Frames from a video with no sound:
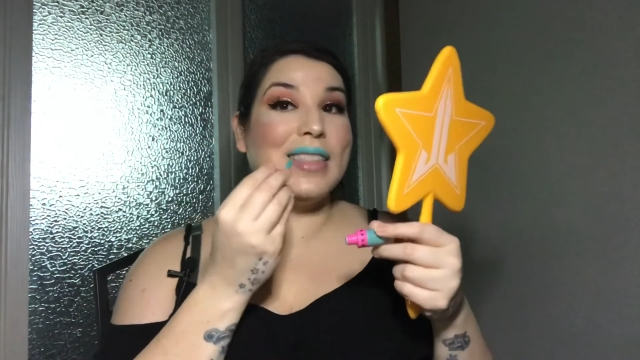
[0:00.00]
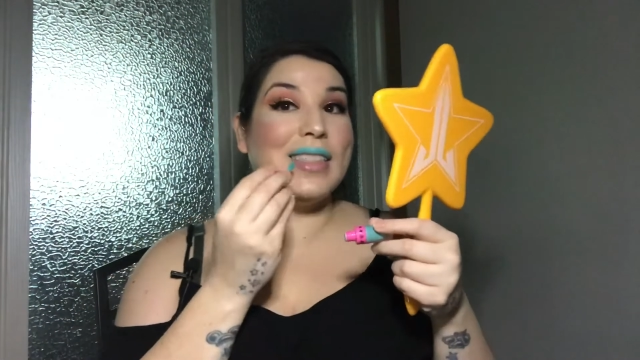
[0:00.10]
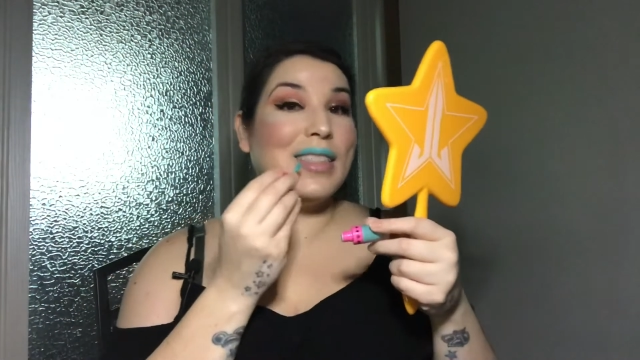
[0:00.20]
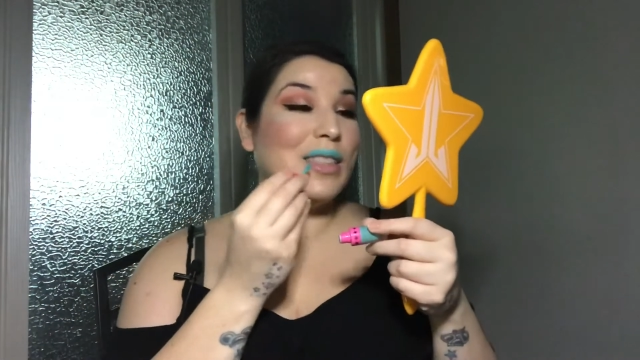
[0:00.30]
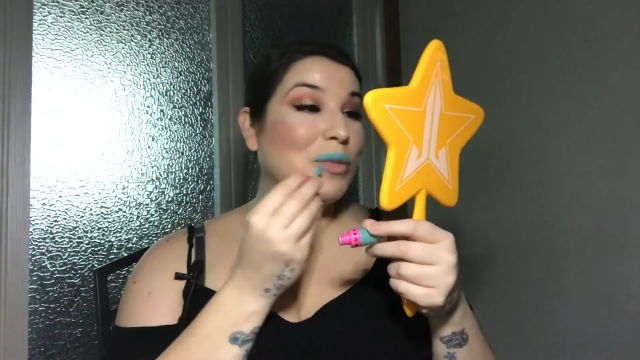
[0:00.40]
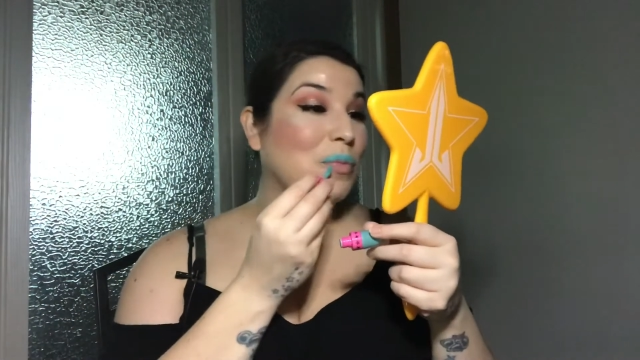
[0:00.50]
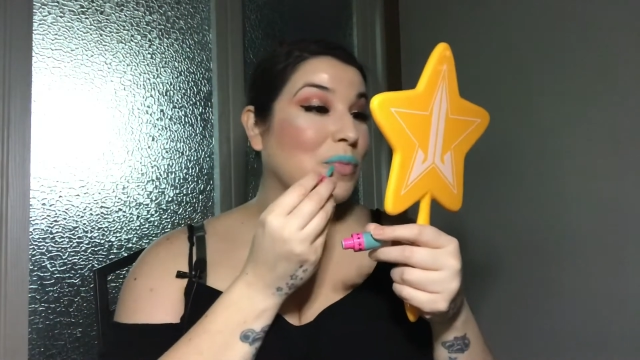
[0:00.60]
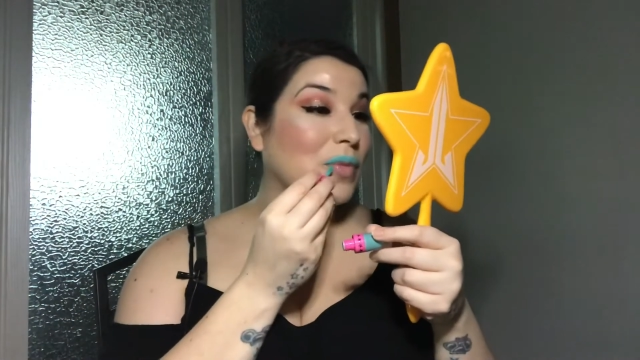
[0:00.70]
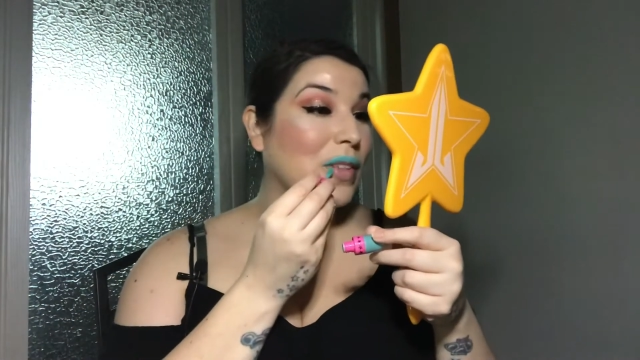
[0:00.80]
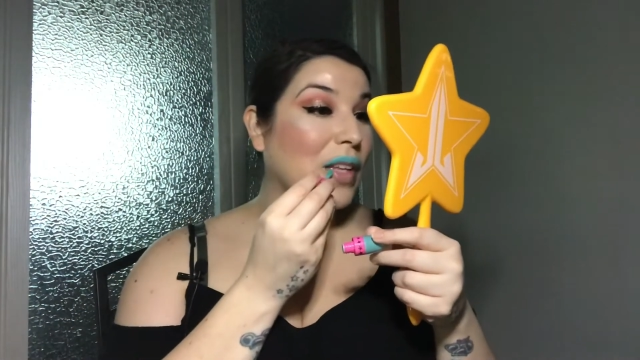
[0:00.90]
All
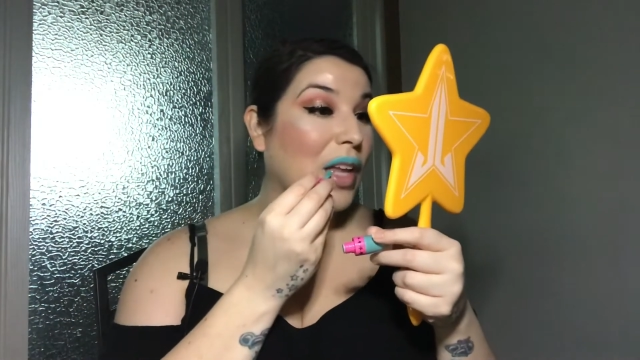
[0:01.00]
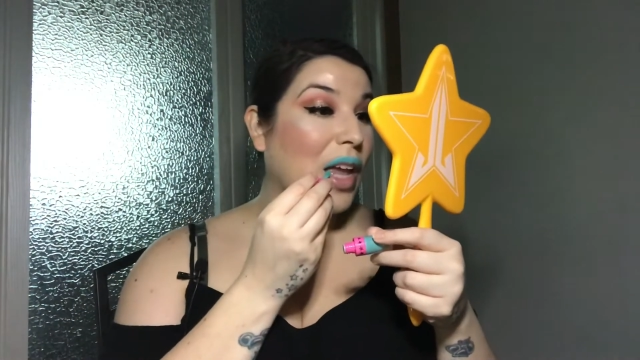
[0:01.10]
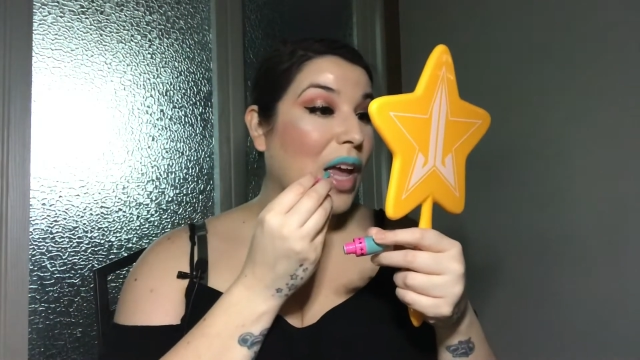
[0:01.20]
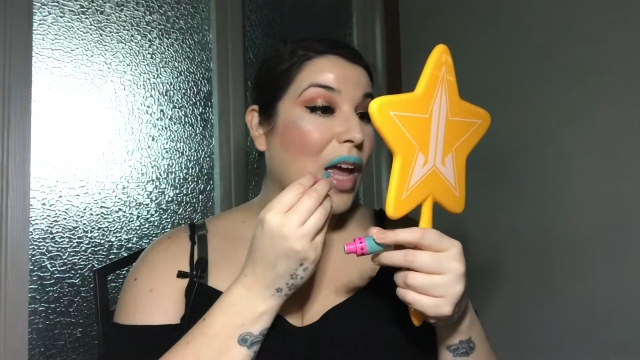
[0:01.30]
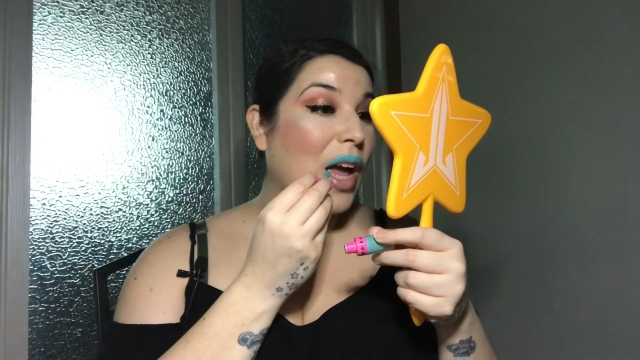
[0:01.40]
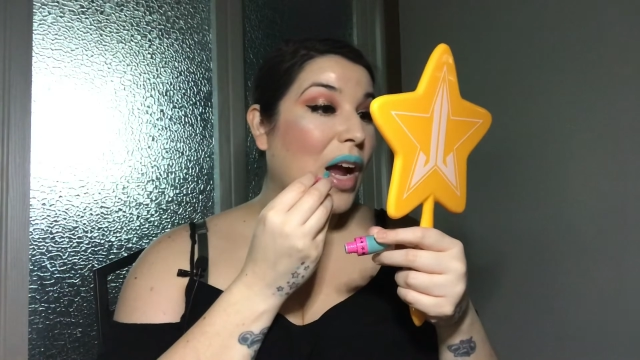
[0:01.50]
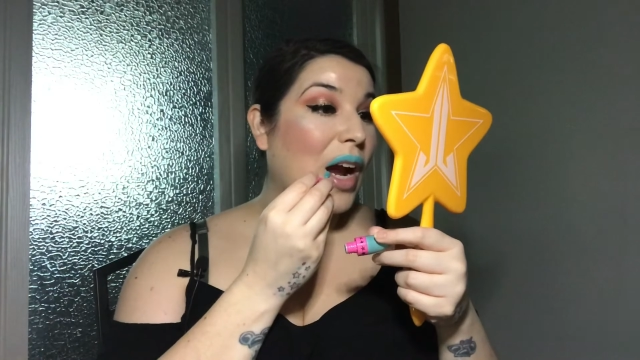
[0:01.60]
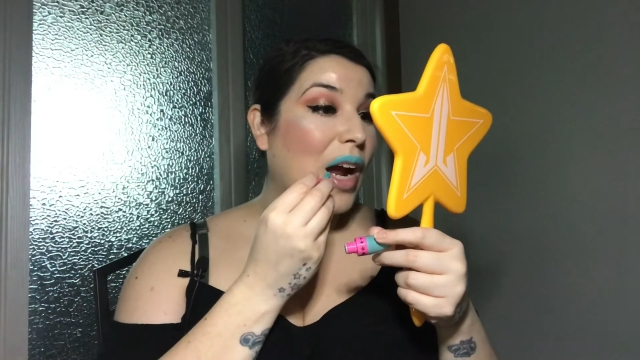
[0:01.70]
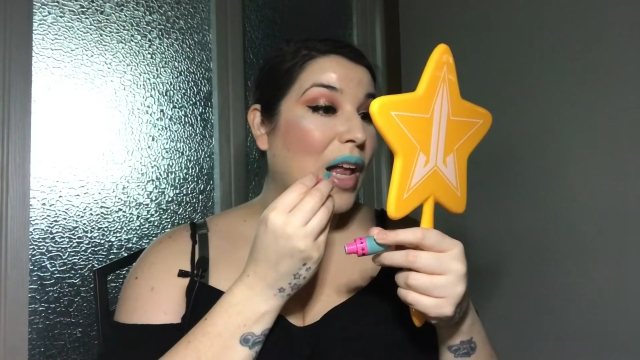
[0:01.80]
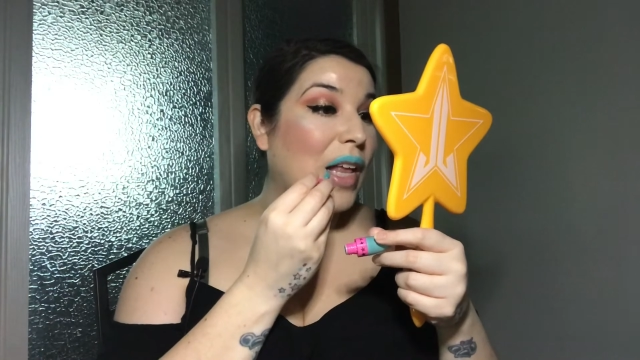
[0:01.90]

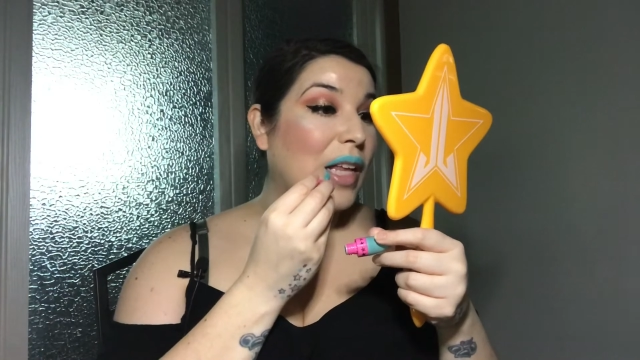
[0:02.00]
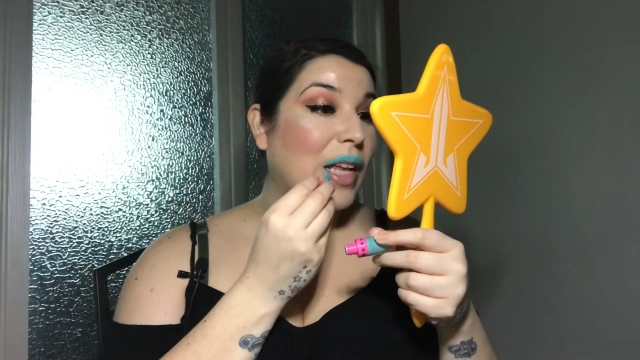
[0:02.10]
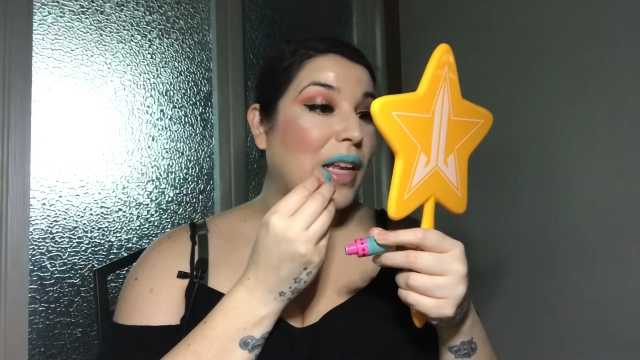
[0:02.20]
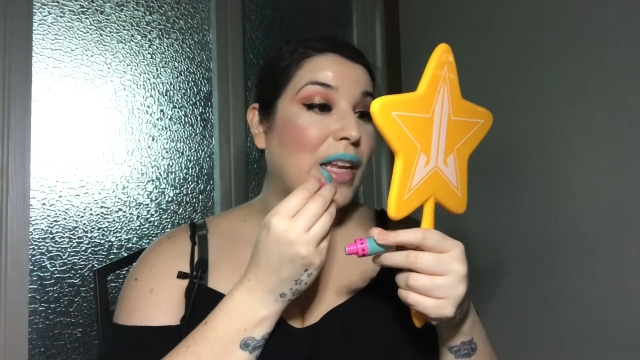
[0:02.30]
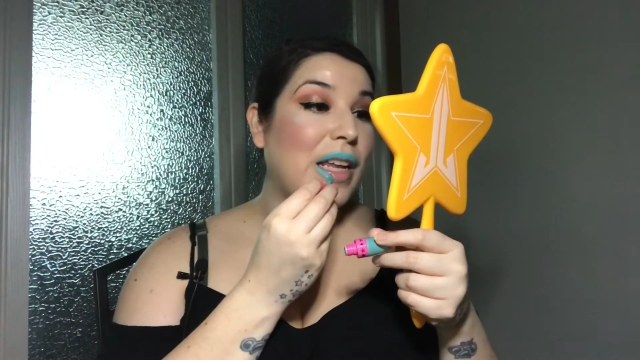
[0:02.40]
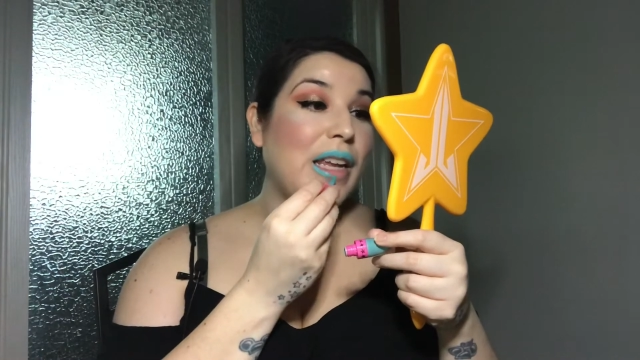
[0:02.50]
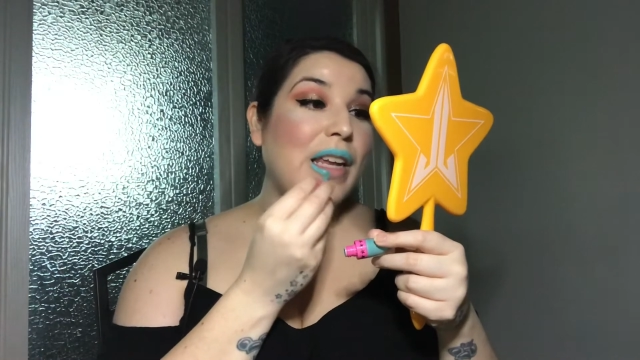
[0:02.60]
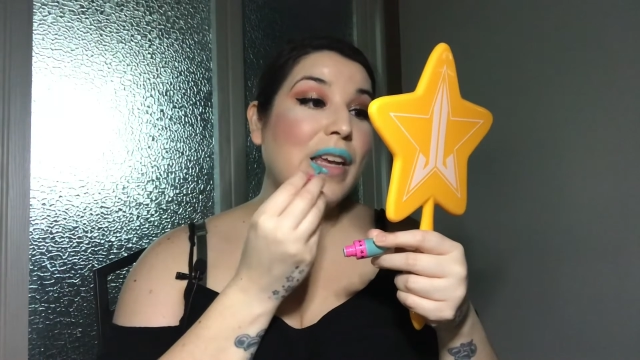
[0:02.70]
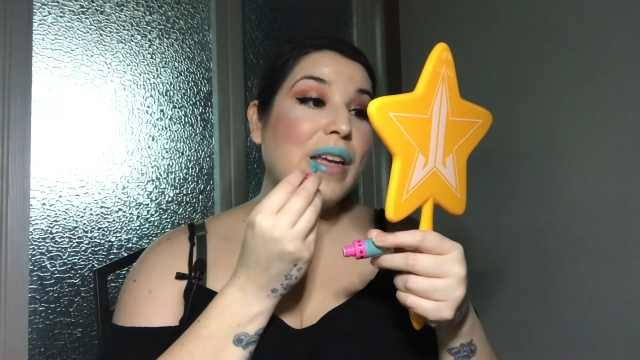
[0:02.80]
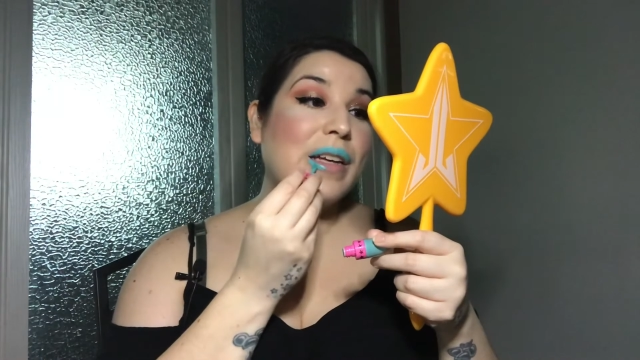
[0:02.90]
right, let's
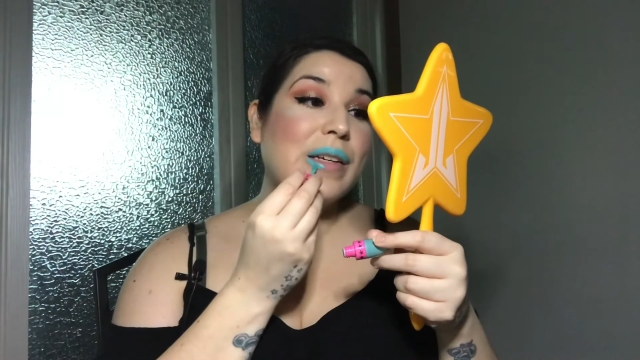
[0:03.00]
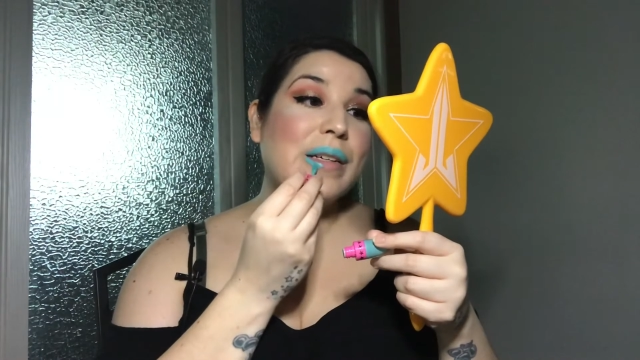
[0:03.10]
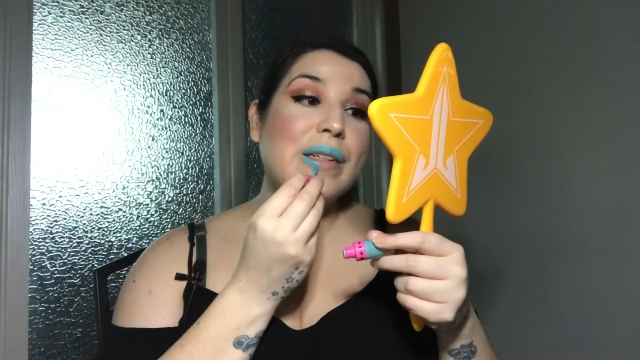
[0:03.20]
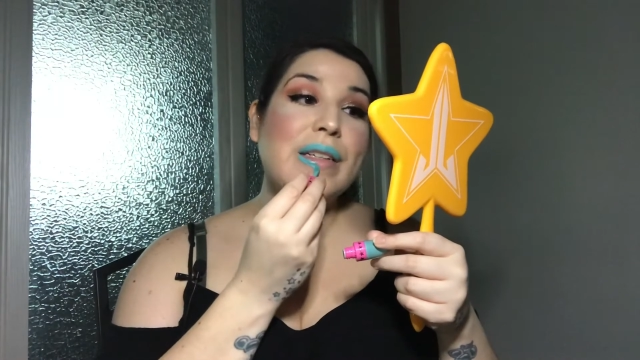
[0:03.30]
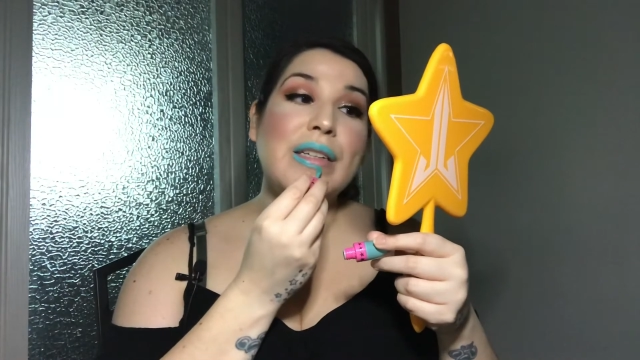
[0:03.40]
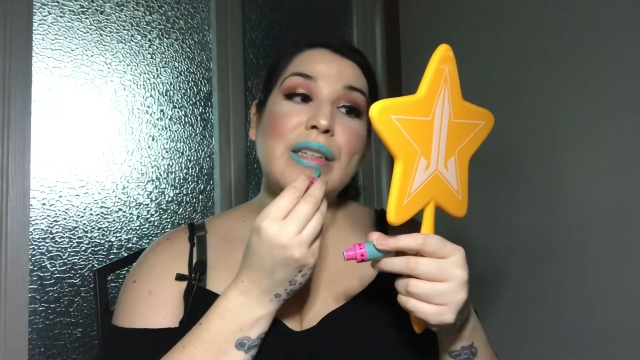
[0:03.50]
continue.